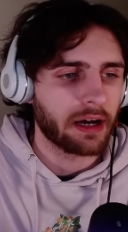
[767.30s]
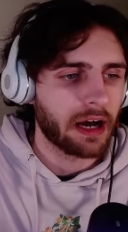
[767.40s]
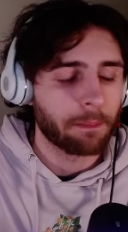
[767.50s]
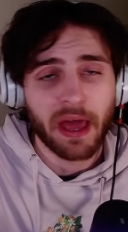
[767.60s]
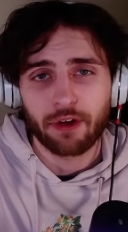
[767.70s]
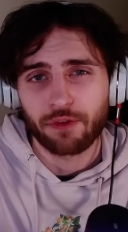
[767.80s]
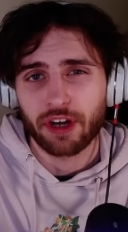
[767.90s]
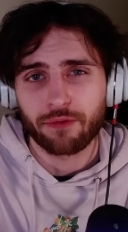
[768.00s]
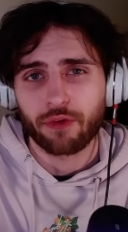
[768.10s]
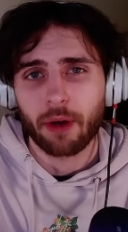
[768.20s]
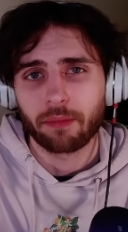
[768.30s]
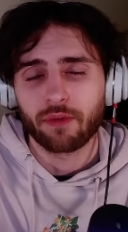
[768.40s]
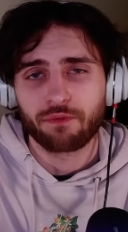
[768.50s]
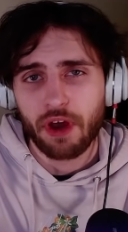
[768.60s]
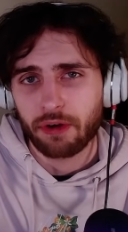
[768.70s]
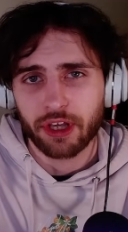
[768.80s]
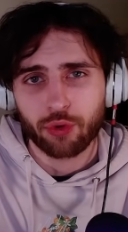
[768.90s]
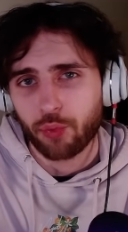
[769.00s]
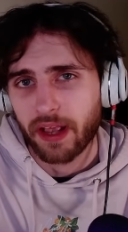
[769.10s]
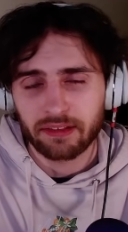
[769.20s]
benefited from very
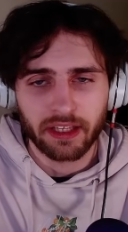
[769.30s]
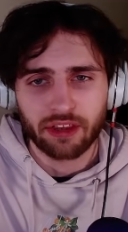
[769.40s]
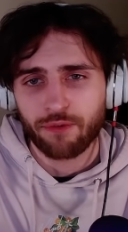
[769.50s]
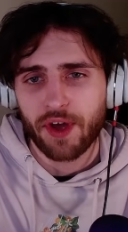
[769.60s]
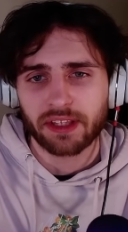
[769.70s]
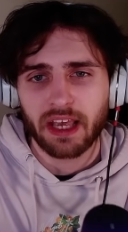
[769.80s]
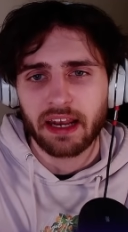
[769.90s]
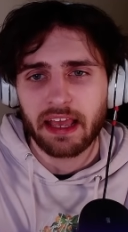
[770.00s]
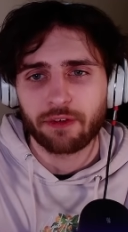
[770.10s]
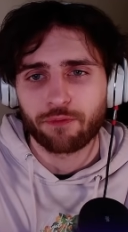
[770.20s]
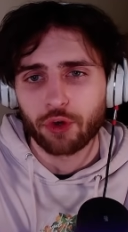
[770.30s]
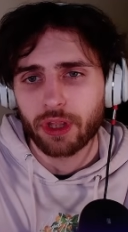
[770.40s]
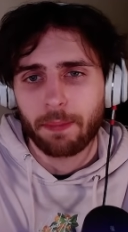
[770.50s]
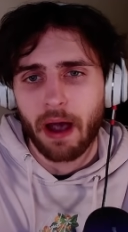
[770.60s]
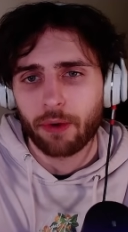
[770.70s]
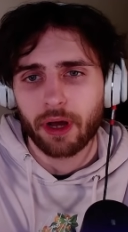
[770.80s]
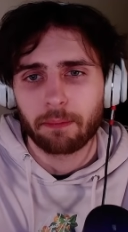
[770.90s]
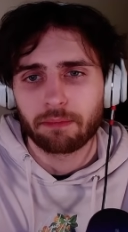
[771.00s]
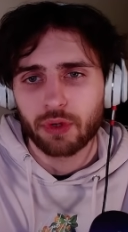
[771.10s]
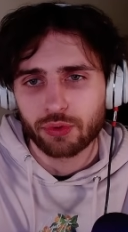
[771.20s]
greatly. The fact that a fully powered
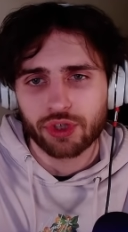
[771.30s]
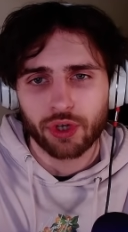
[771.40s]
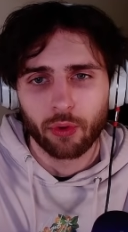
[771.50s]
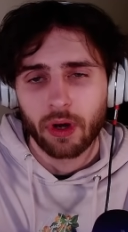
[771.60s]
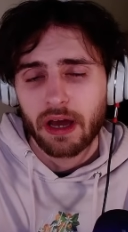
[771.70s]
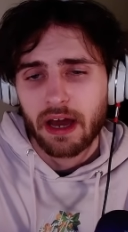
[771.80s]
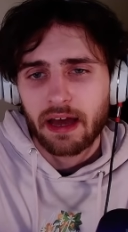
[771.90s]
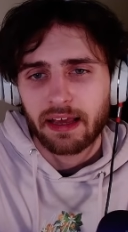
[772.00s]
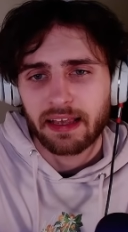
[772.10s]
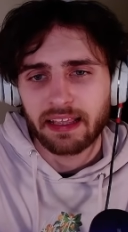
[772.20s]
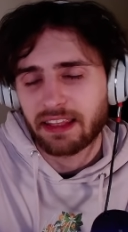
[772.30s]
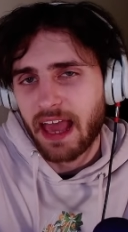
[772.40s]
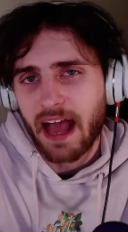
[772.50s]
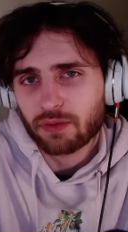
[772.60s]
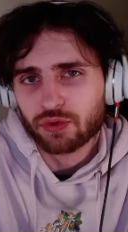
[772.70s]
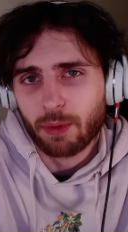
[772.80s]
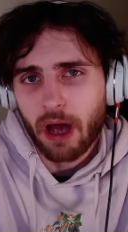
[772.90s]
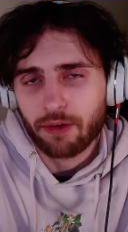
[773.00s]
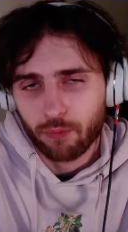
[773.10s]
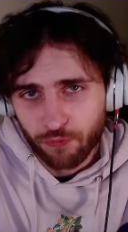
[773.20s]
up Mewtwo in the active
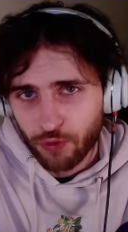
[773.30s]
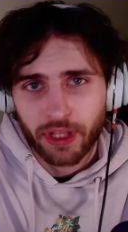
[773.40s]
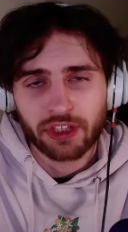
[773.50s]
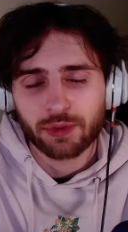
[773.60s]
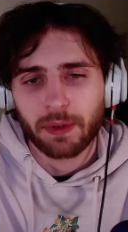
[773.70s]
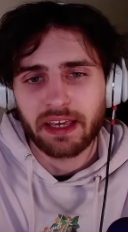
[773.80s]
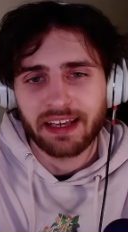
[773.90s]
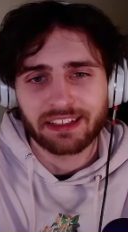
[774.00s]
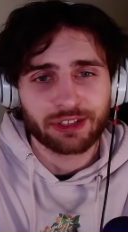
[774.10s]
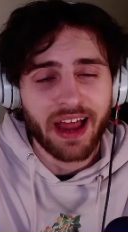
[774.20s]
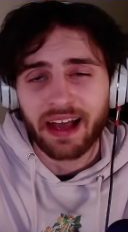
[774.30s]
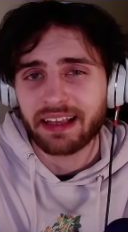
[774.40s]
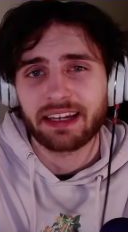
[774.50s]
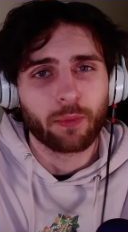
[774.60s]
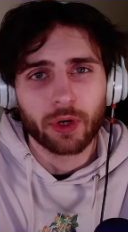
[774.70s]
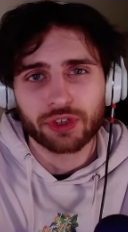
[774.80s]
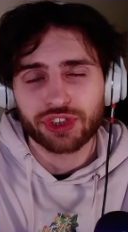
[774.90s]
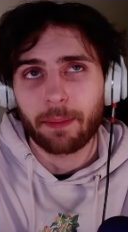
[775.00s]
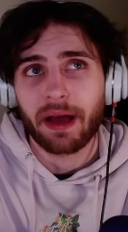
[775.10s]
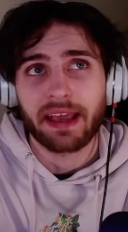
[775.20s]
spot, full HP, is not getting
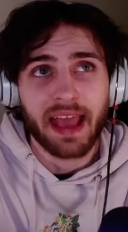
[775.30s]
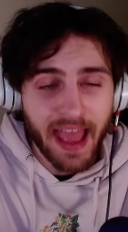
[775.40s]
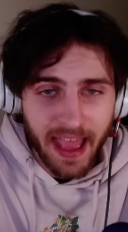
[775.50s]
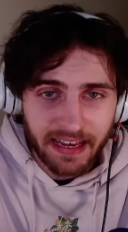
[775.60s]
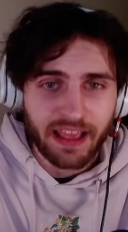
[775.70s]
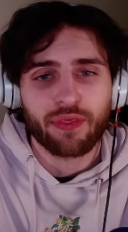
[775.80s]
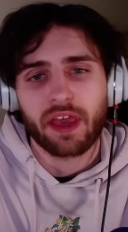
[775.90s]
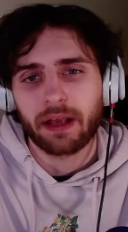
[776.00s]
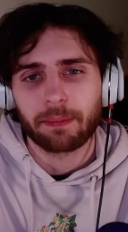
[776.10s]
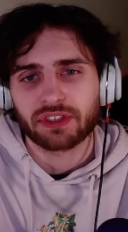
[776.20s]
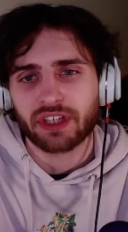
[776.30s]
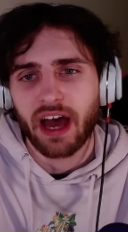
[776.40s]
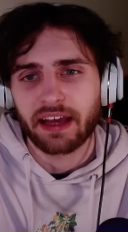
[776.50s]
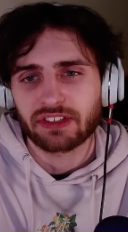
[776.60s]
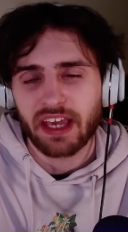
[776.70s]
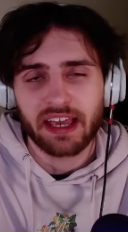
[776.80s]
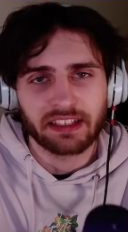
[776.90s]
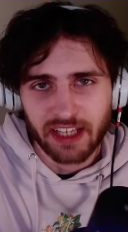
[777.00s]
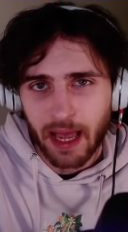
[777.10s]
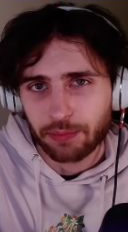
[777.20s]
one-shot by anything besides a
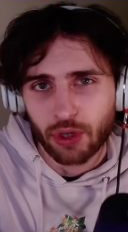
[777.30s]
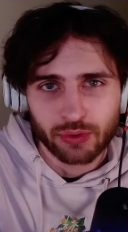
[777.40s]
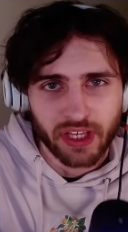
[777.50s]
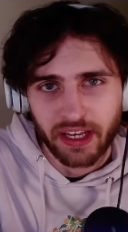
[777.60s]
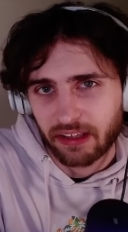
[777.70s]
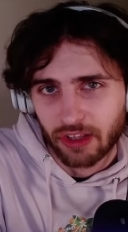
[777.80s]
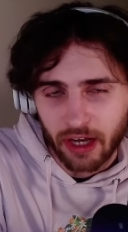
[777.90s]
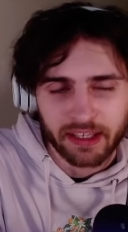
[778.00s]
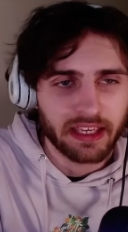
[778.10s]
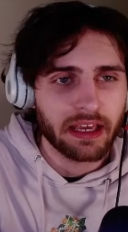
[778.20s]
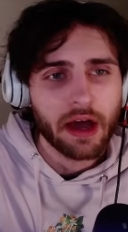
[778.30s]
Zapdos getting lucky